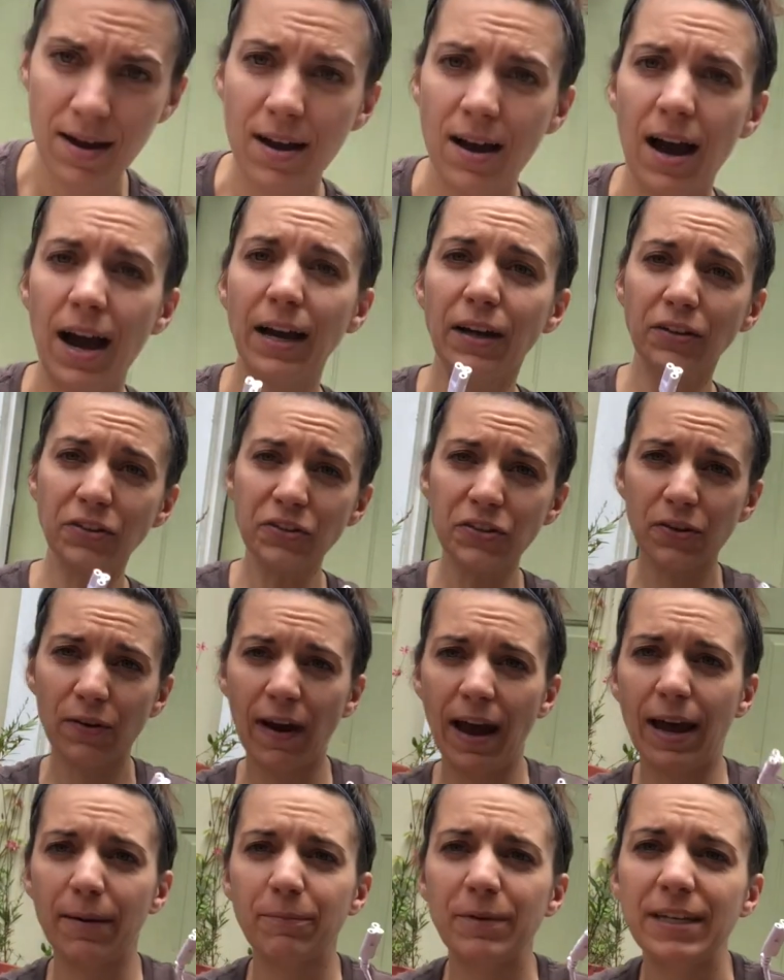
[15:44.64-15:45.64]
I also
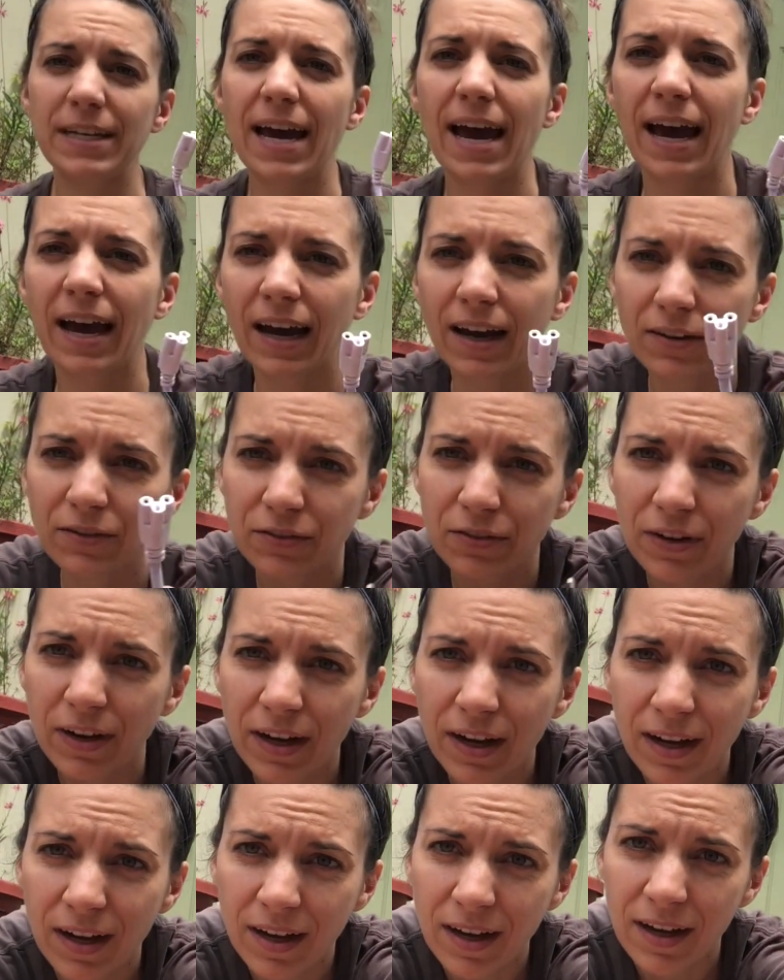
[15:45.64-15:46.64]
happen to have,
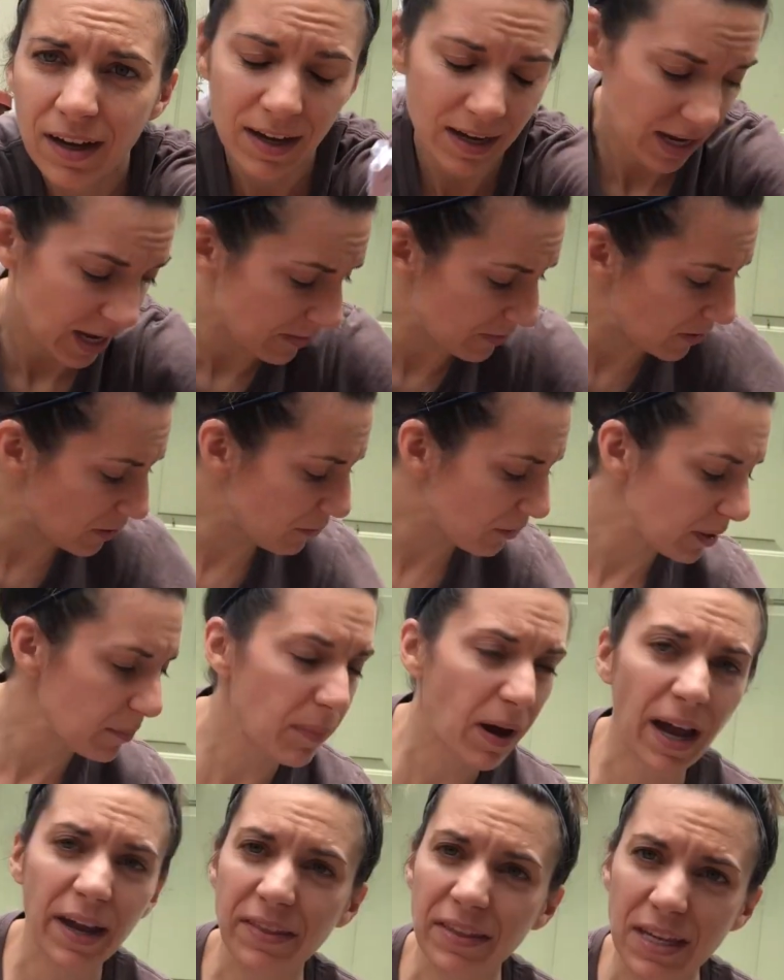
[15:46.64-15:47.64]
and you can
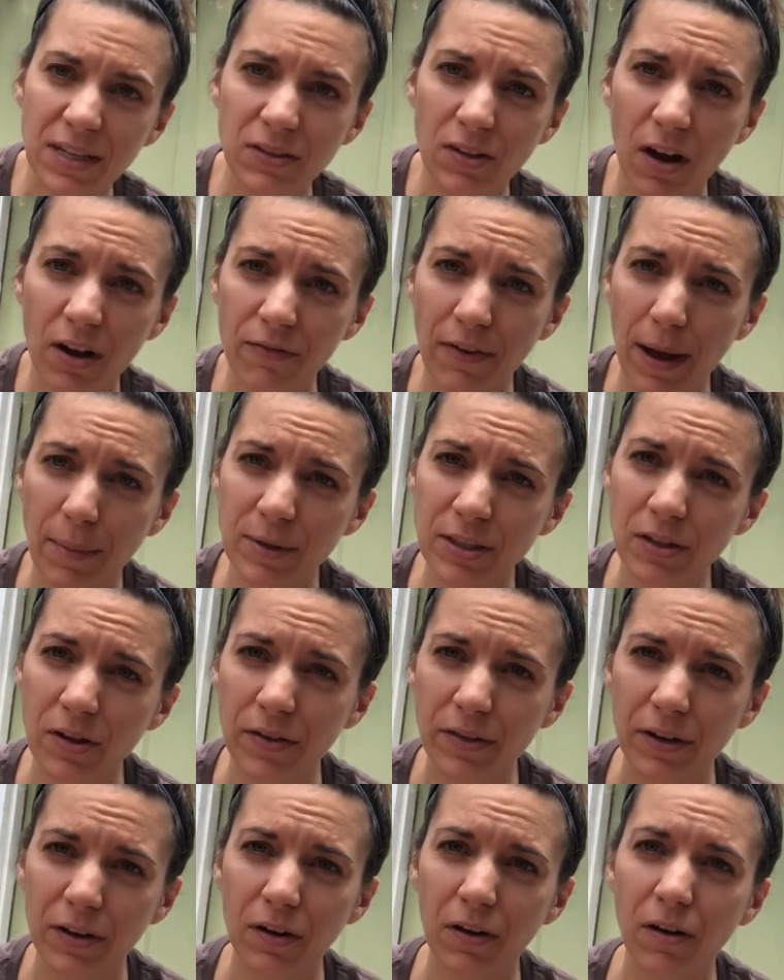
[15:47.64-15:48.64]
buy these off
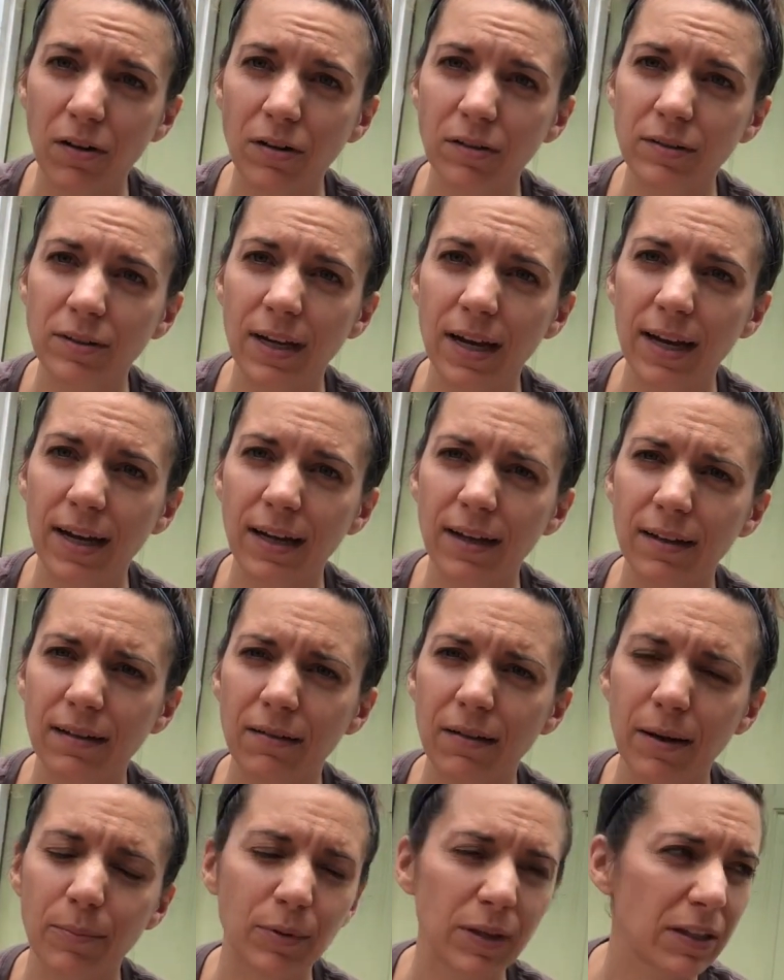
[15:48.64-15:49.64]
Amazon, they're called,
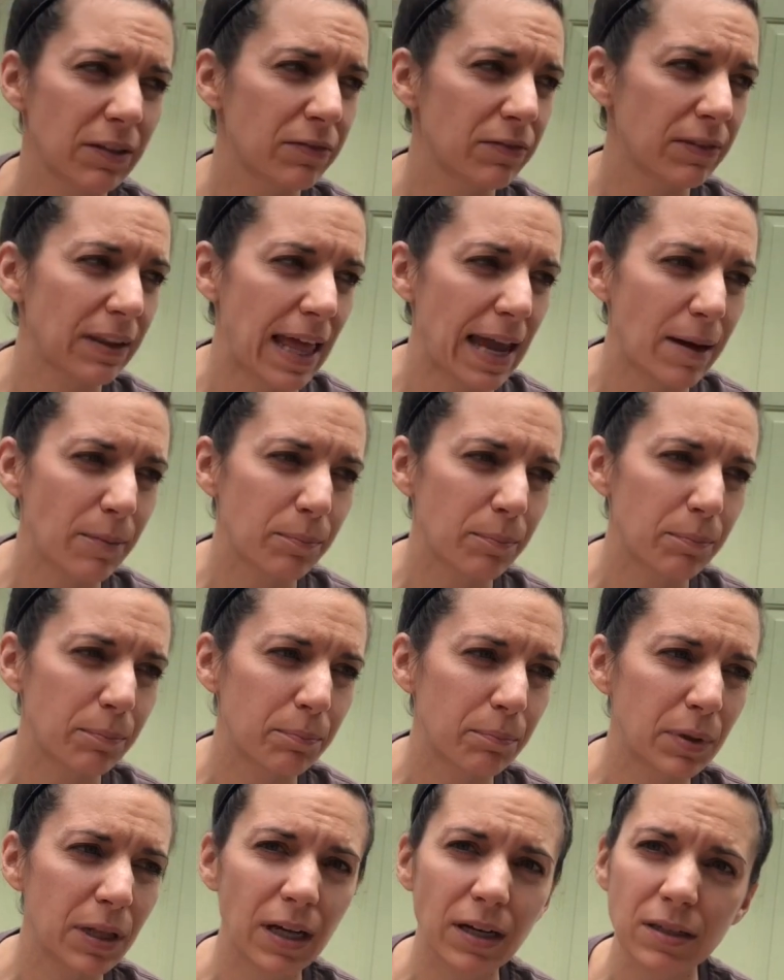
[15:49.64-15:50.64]
I believe, lamp
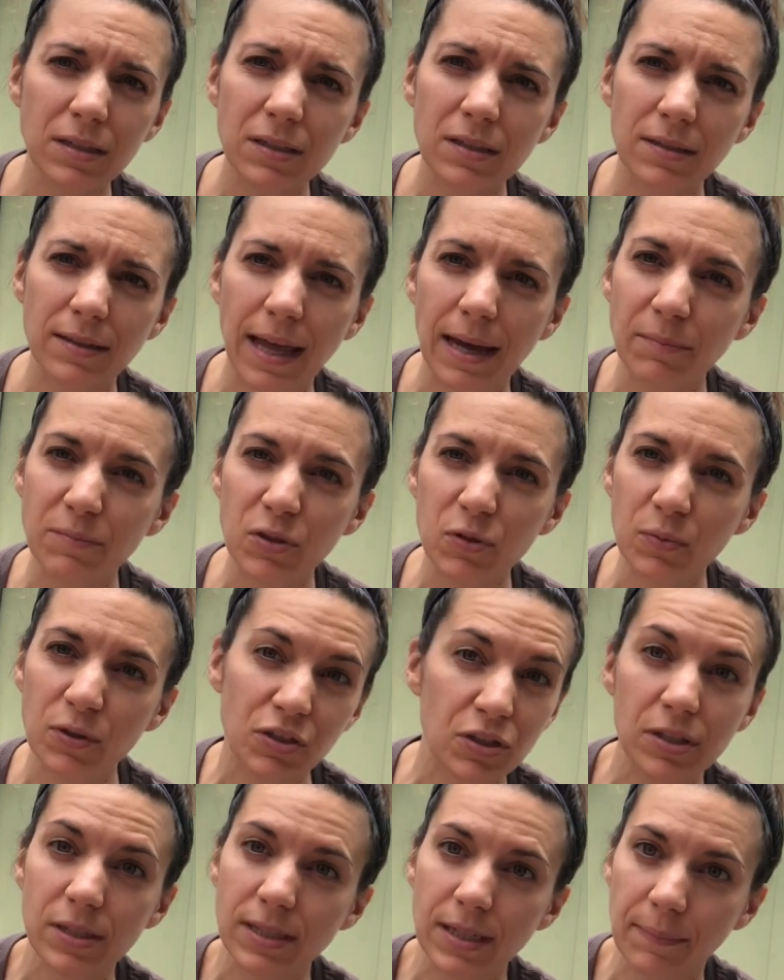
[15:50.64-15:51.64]
plugs, lamp
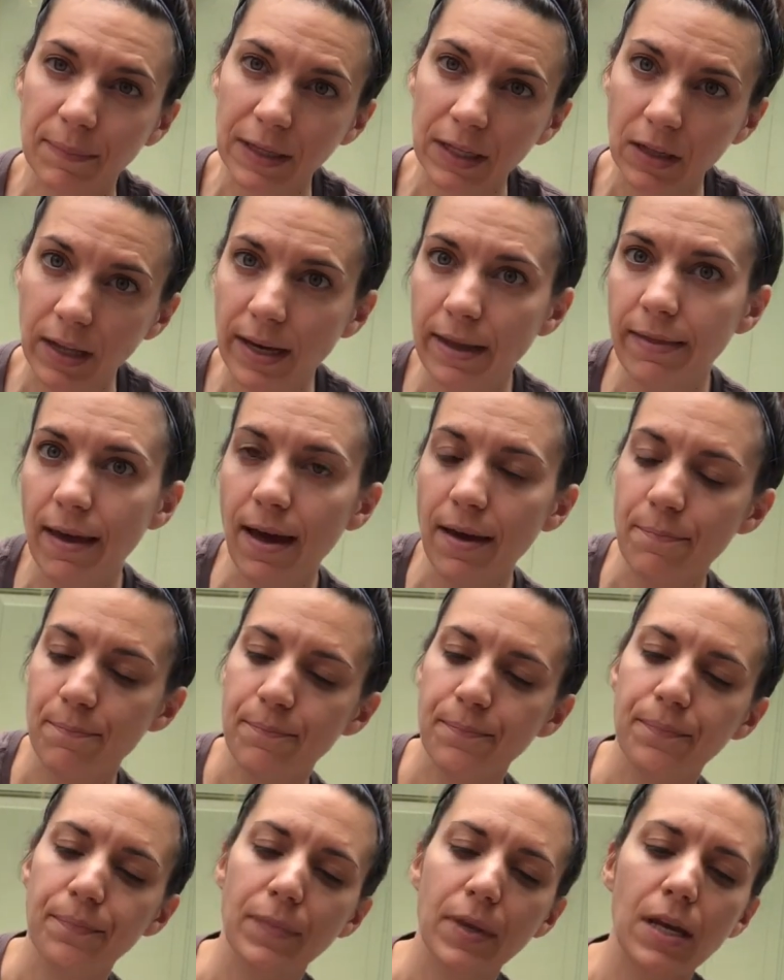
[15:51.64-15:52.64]
switches, something like that.
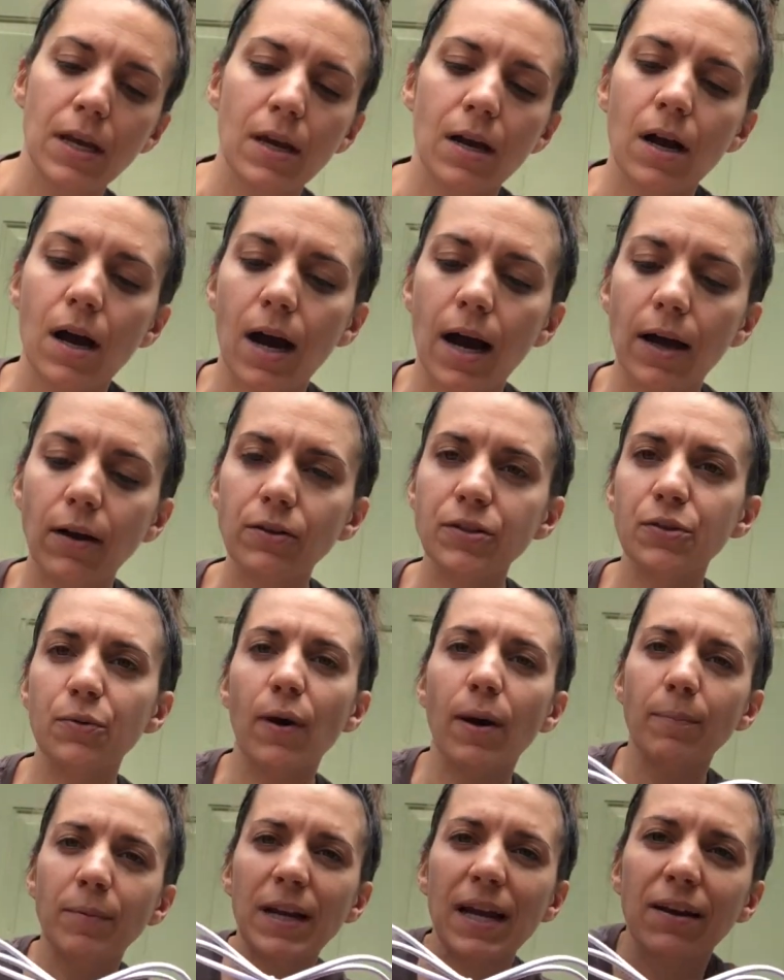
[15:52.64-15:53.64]
I also
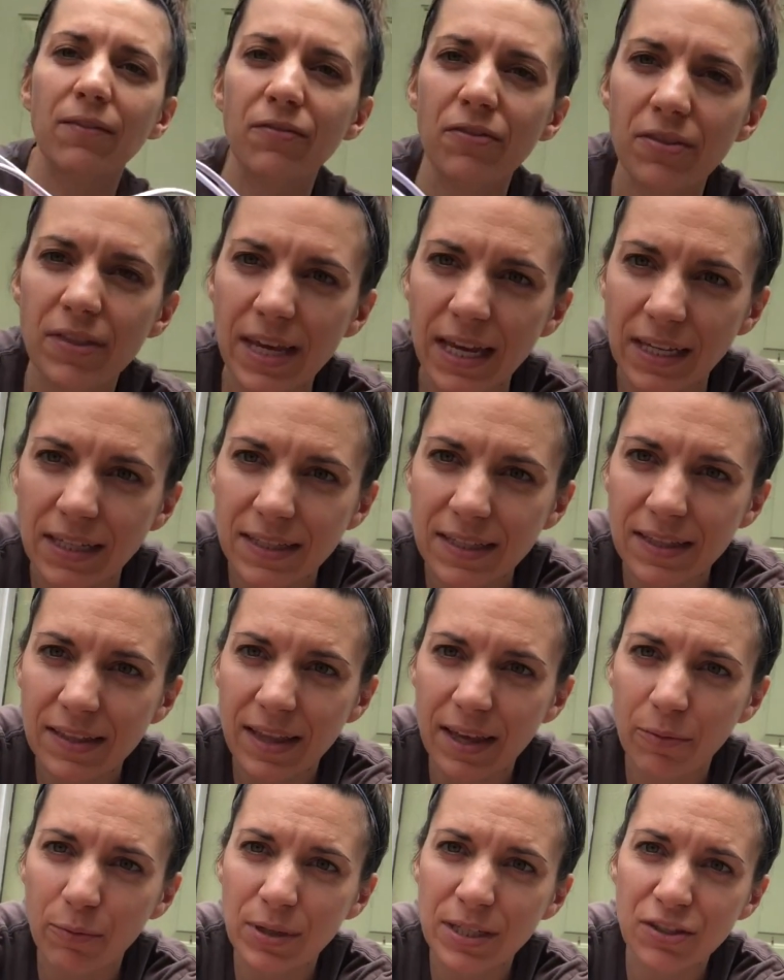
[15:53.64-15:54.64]
happen to have this
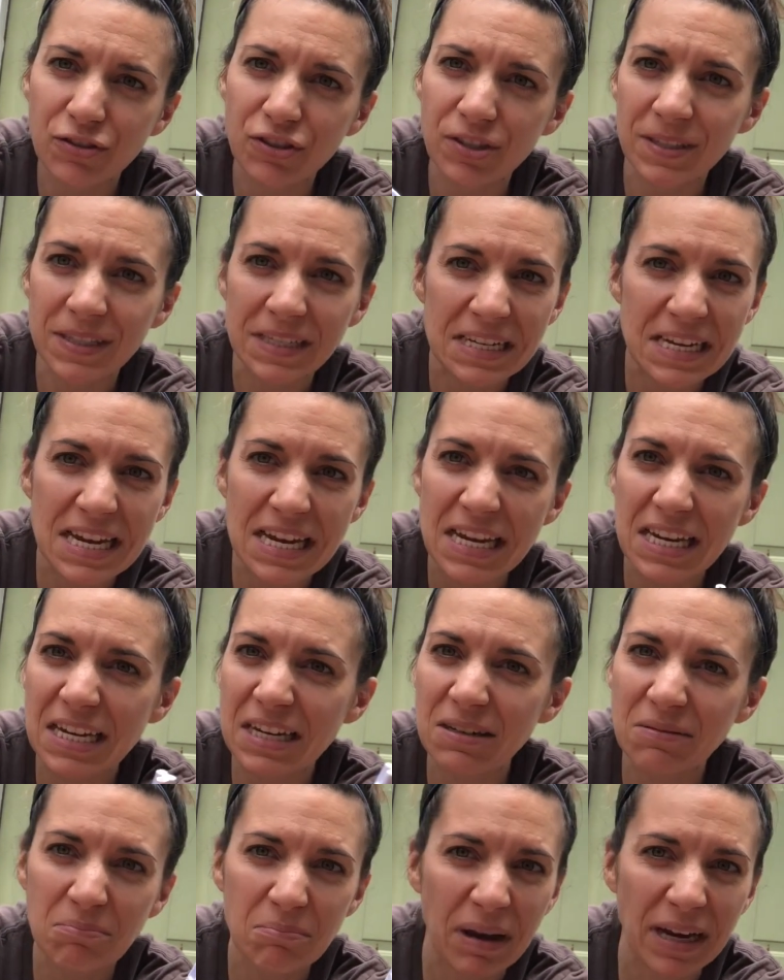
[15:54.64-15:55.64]
that was just
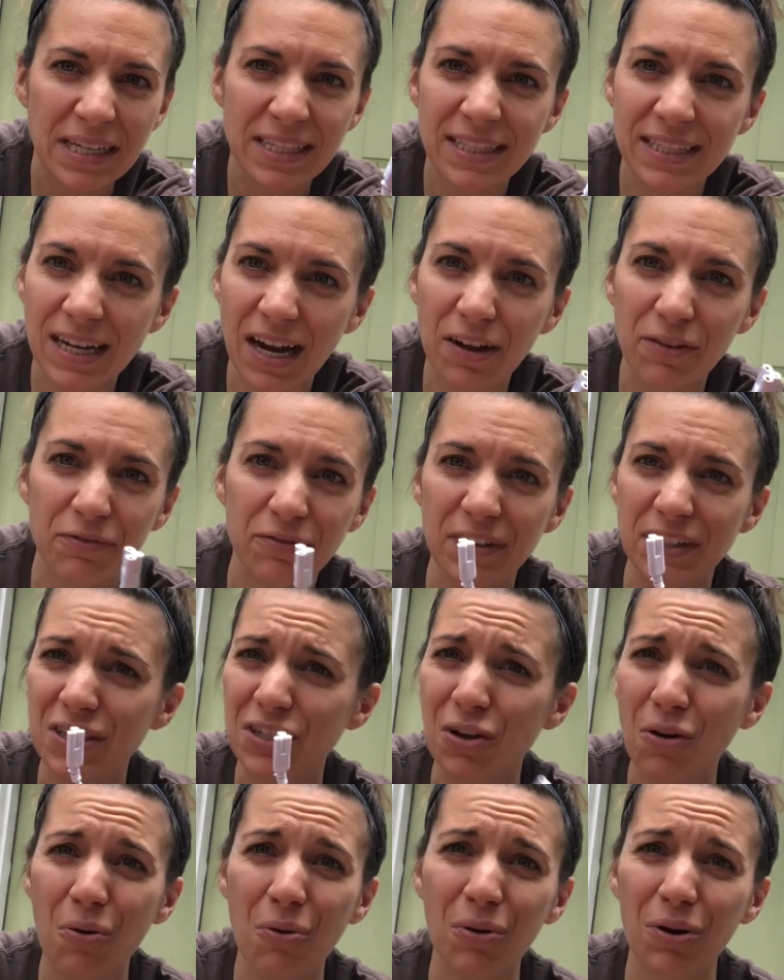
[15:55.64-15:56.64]
in my stuff. It's a
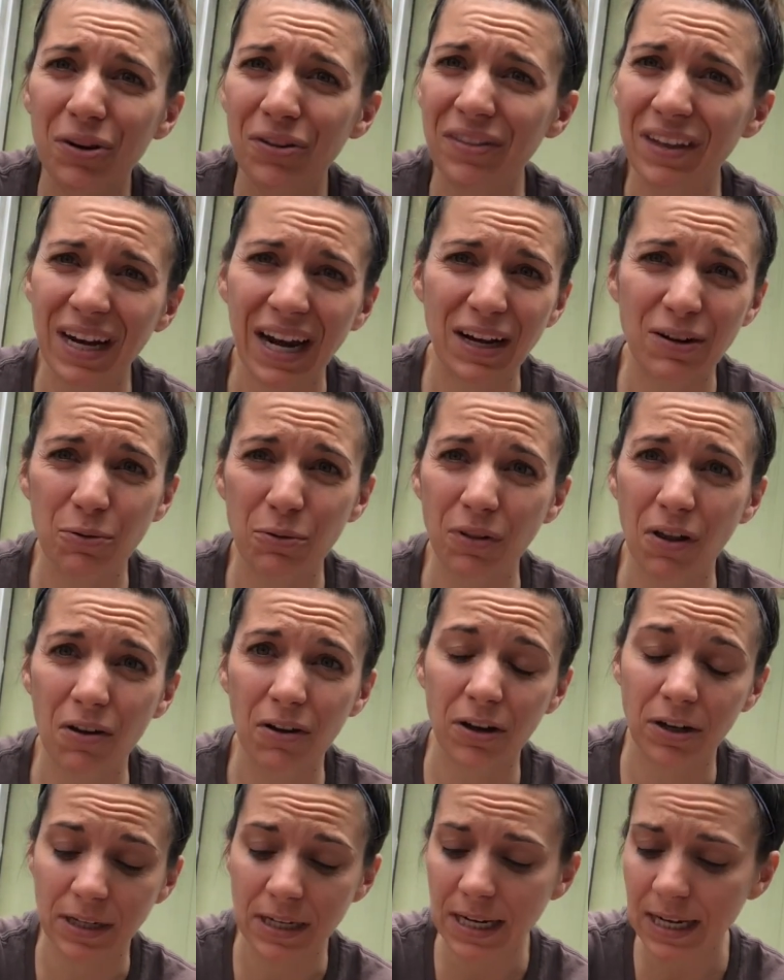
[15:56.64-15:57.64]
cord that I no
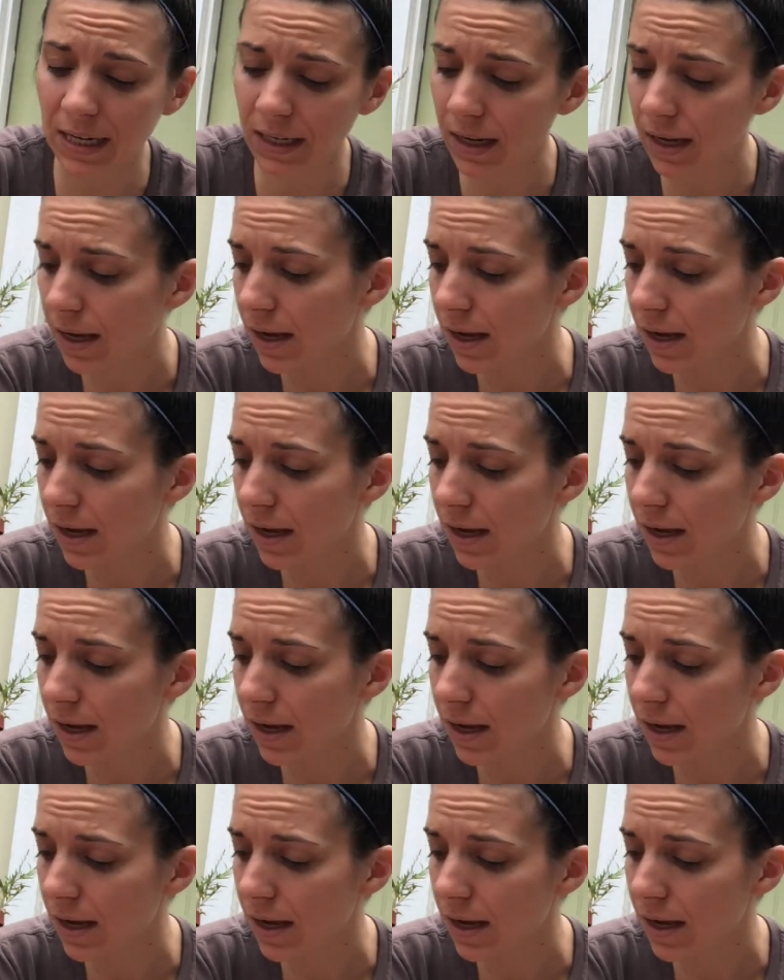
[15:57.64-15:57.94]
longer need.